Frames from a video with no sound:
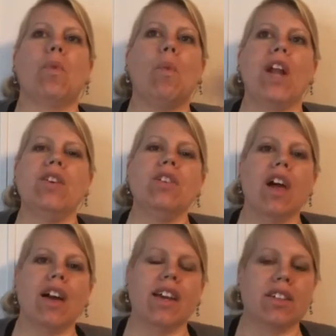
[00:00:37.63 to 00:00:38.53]
When you
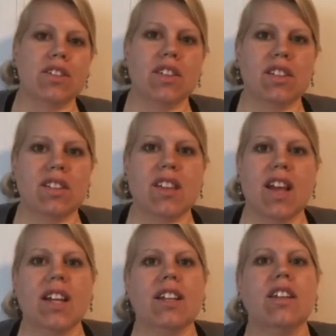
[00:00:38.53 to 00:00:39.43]
log into the
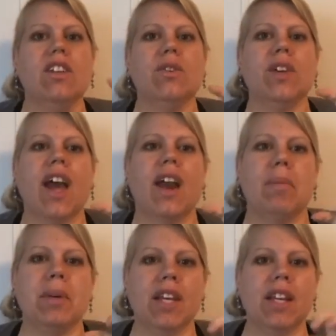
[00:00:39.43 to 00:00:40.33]
site, you get
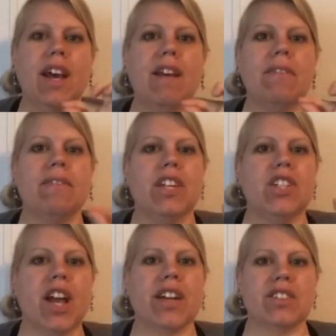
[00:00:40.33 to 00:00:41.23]
a PDF of
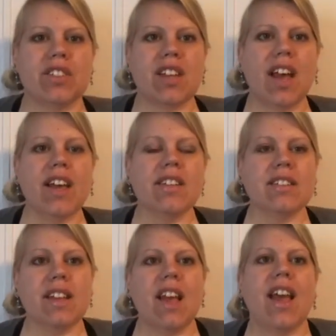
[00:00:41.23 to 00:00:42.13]
each
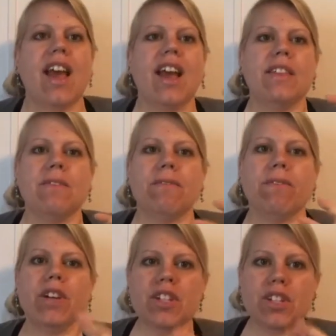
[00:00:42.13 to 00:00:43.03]
exercise, and the
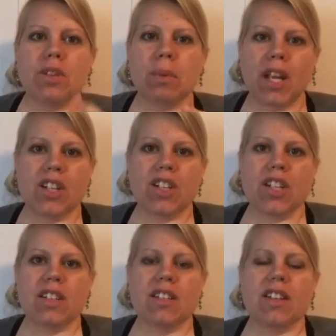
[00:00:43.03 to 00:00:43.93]
first 2
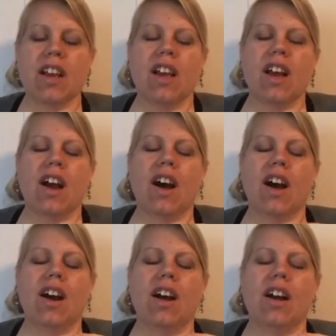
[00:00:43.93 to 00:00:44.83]
pages
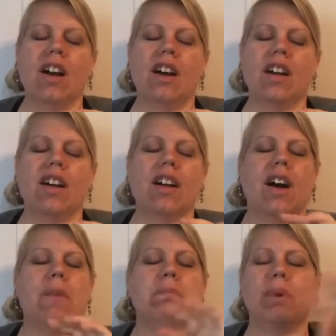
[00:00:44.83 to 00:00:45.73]
are
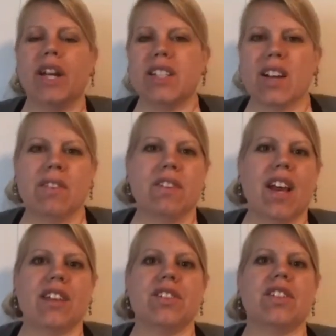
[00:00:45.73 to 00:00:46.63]
a breakdown of the
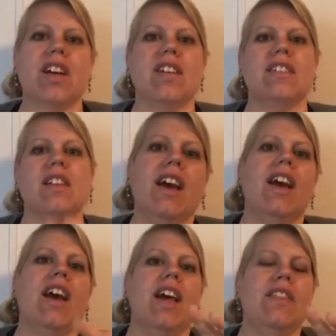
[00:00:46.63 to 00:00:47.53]
exercise,
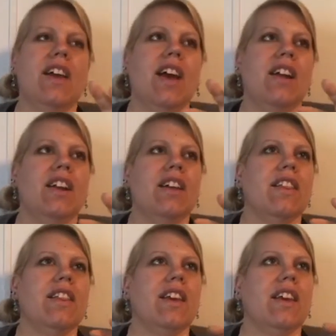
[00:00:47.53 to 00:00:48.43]
and then
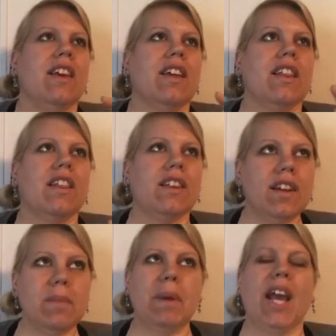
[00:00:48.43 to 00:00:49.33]
the
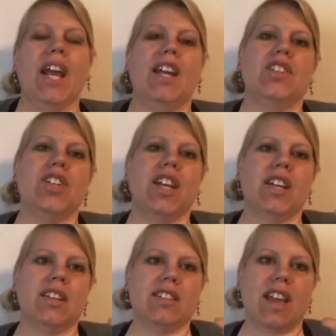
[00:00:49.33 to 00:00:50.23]
third page
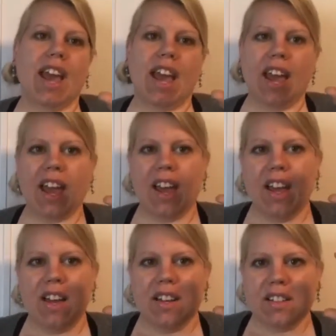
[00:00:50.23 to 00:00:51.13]
is a
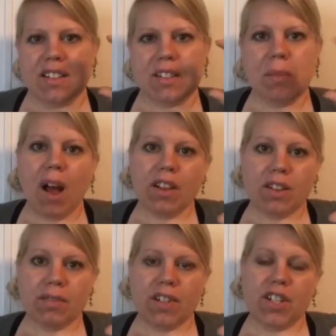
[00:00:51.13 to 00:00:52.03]

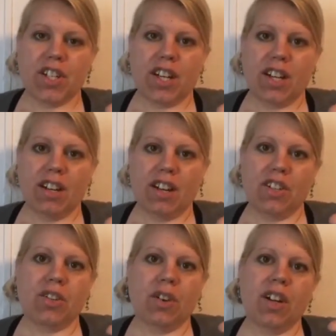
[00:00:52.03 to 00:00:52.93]
smaller version, a
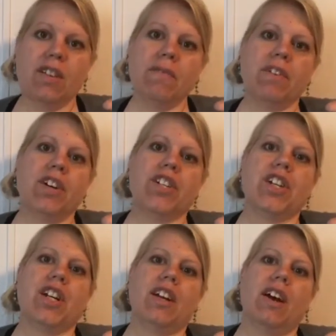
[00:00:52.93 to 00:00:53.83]
shortened
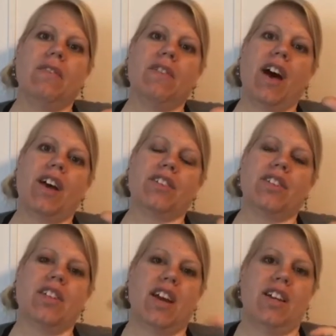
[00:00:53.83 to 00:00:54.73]
version of the
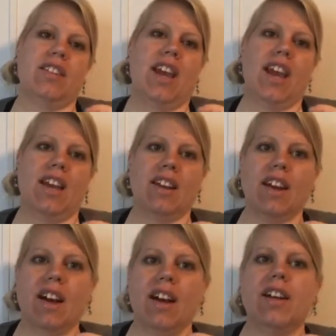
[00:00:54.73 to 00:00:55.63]
exercise, and
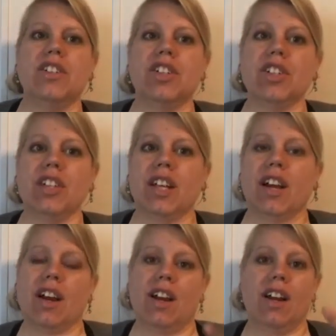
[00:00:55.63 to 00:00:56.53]
a journaling
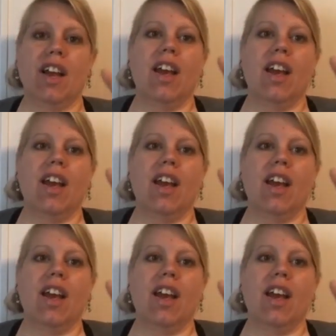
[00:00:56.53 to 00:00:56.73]
card.